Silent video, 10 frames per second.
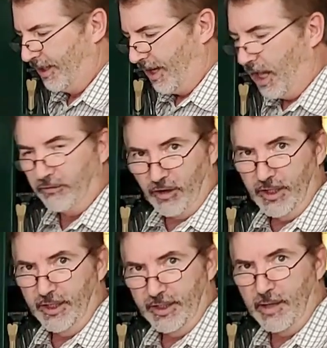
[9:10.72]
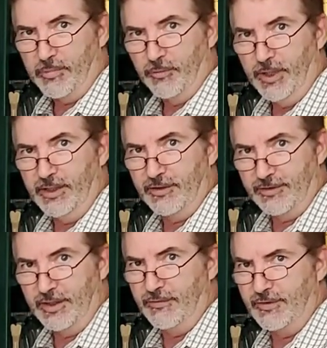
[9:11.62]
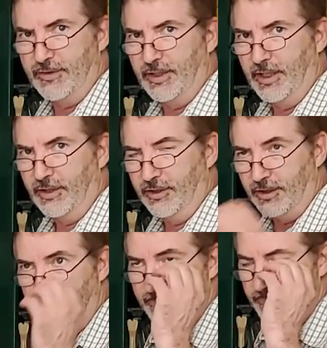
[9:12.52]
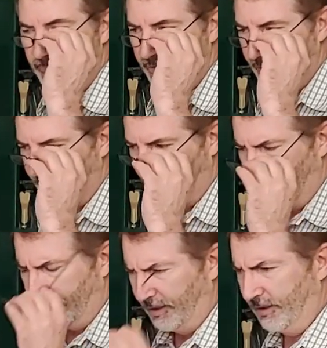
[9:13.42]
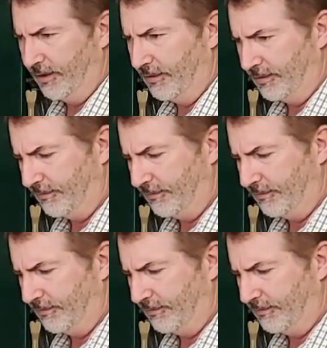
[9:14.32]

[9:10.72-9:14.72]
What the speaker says: I'll run it a couple of weeks and see if it's good, how